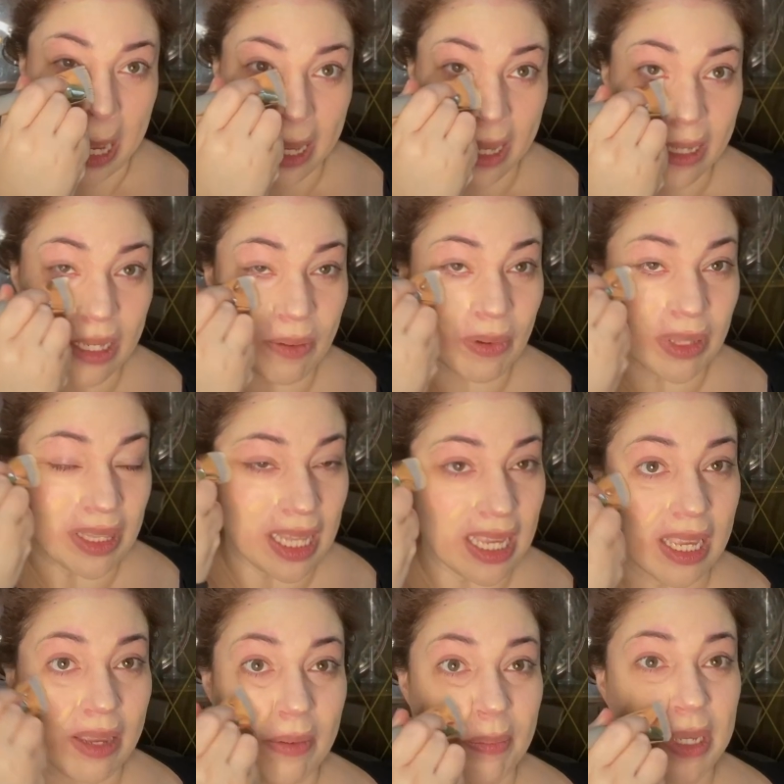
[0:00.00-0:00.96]
you would
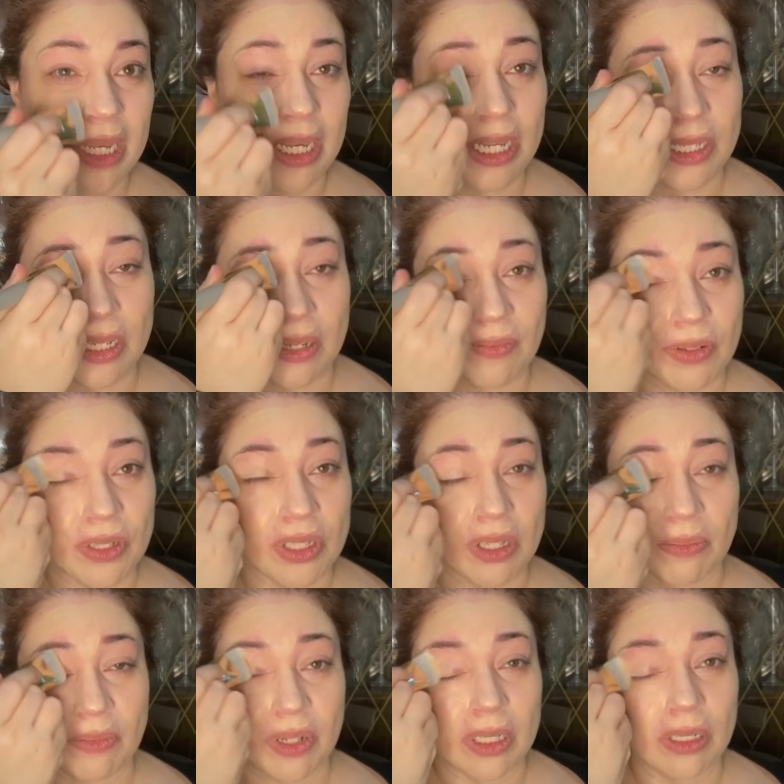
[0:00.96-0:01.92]
think it would be easy for
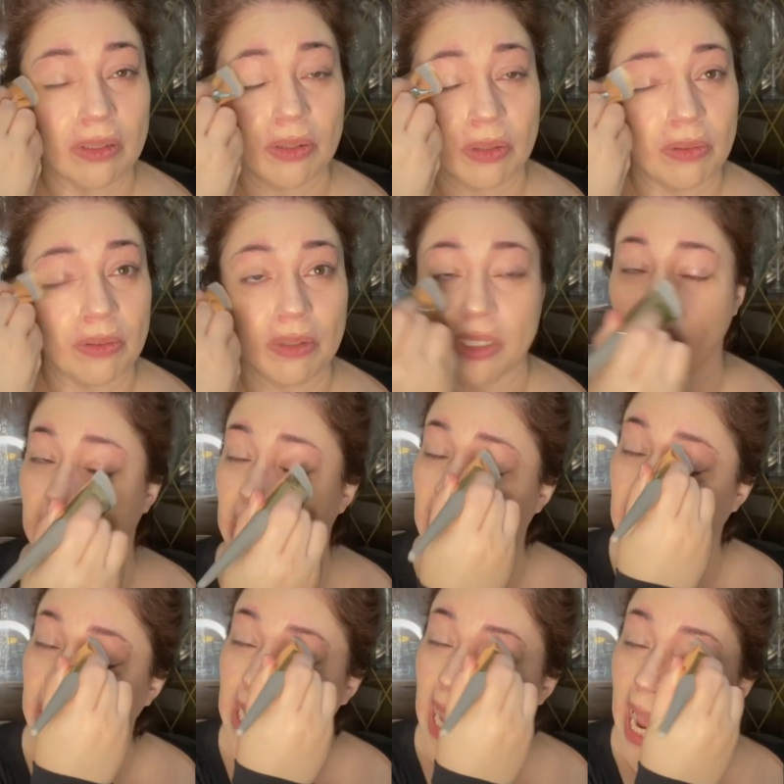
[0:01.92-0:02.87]
someone who isn't
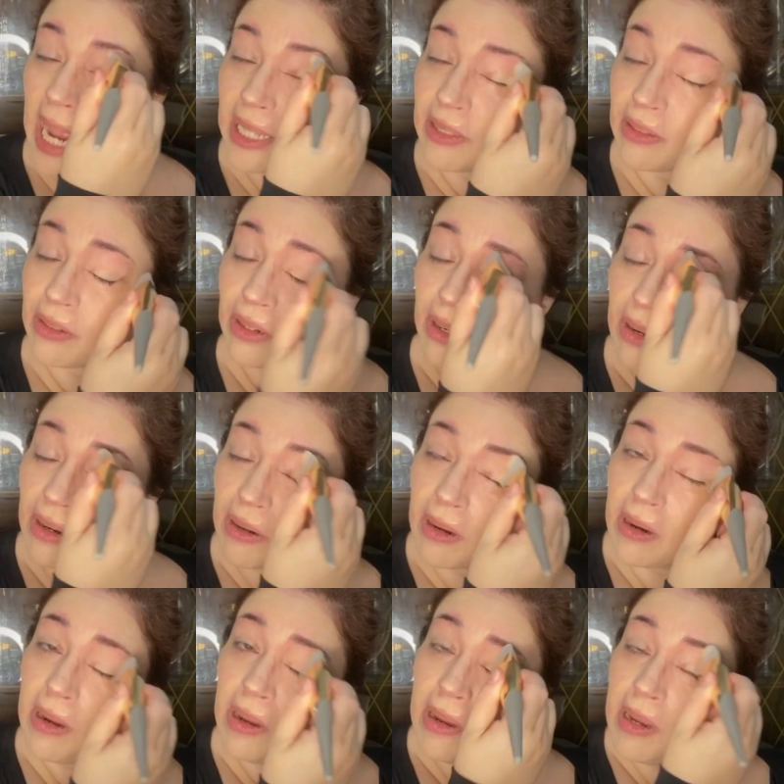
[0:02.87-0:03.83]
like an actor
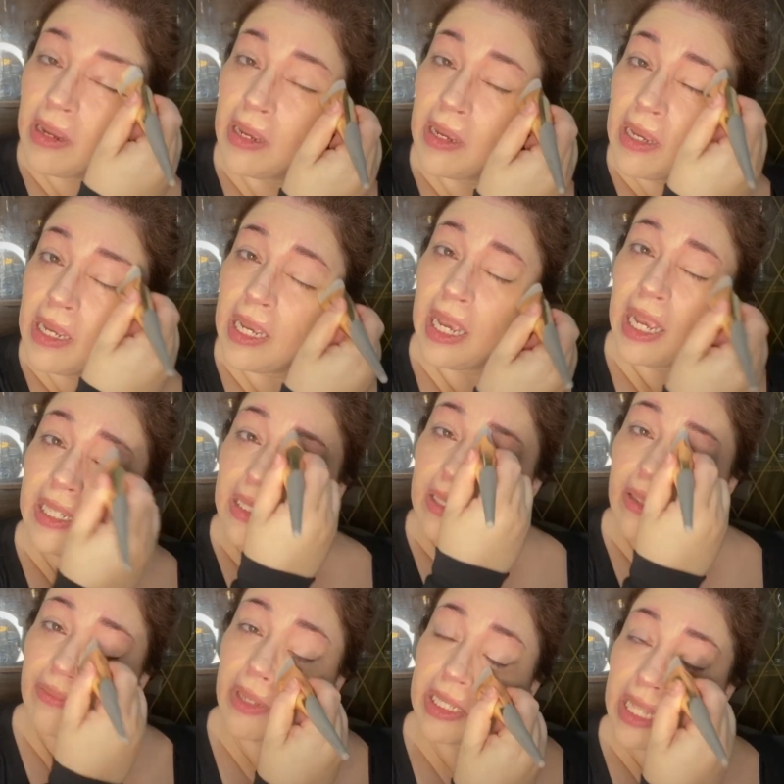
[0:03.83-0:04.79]
and
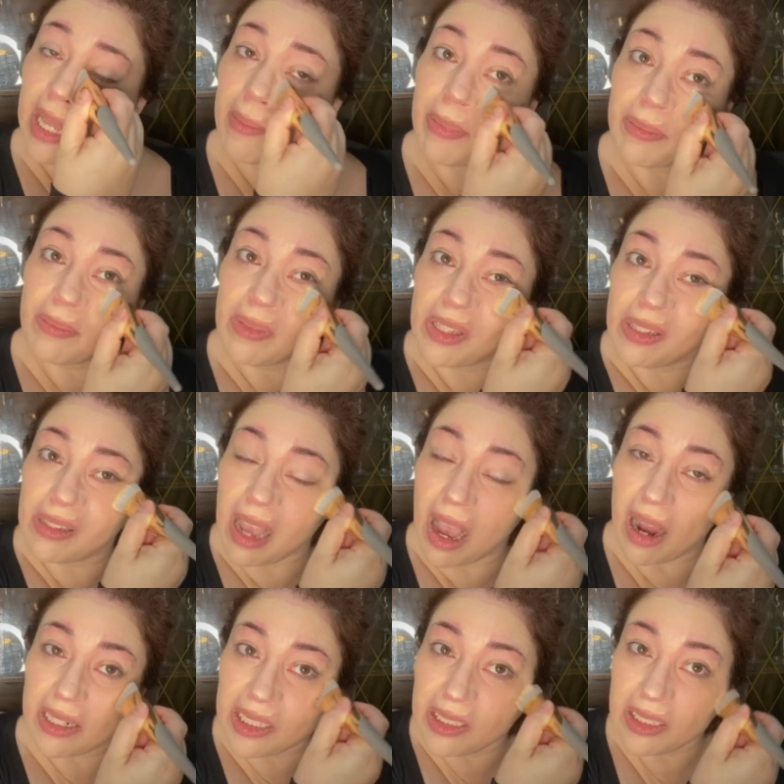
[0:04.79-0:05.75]
stuff like that, but
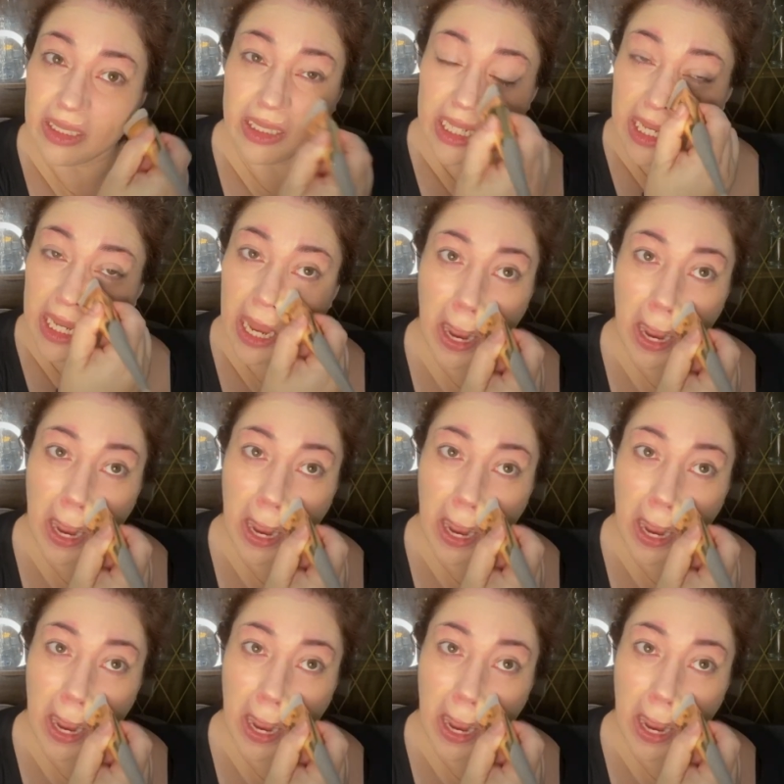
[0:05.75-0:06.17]
honestly,